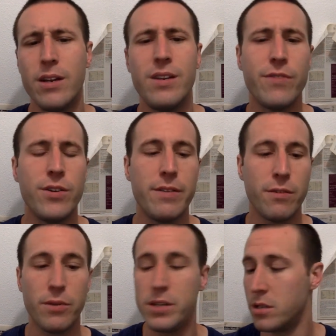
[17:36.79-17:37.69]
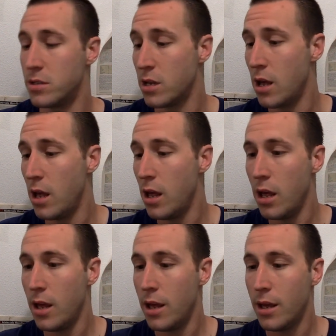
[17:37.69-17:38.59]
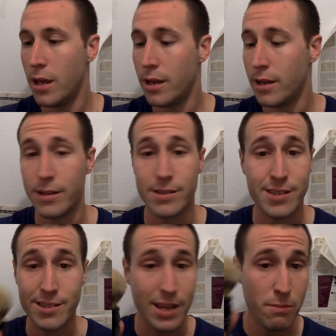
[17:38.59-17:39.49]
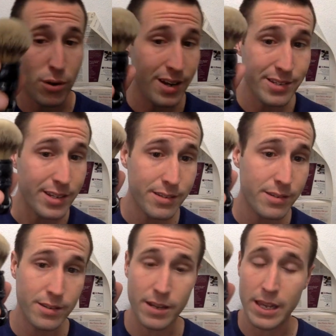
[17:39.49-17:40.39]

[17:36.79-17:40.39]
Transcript: for different reasons, it's the same process